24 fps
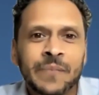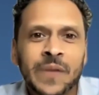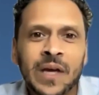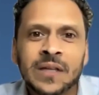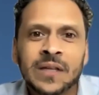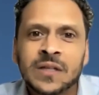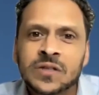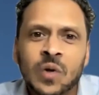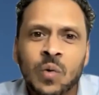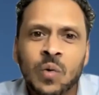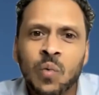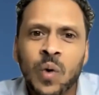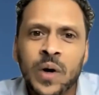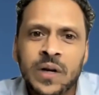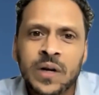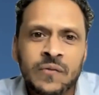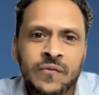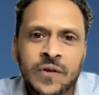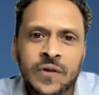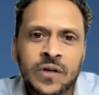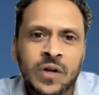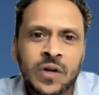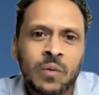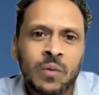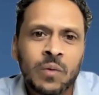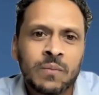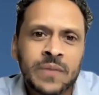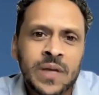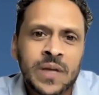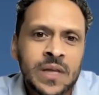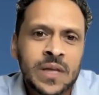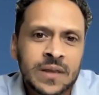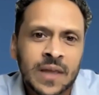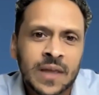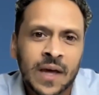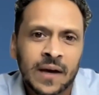And so what if you don't
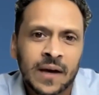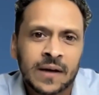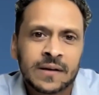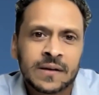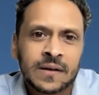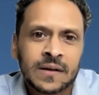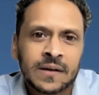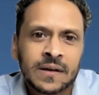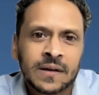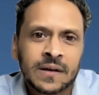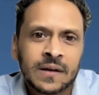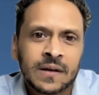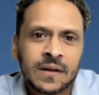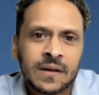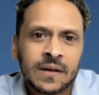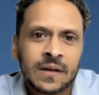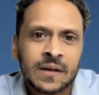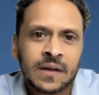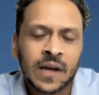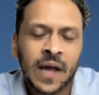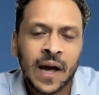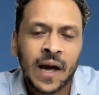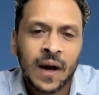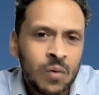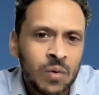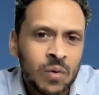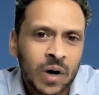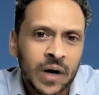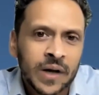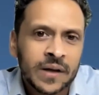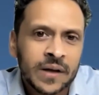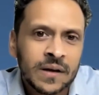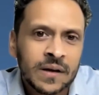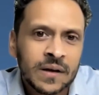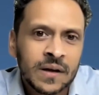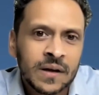meet that? Now what?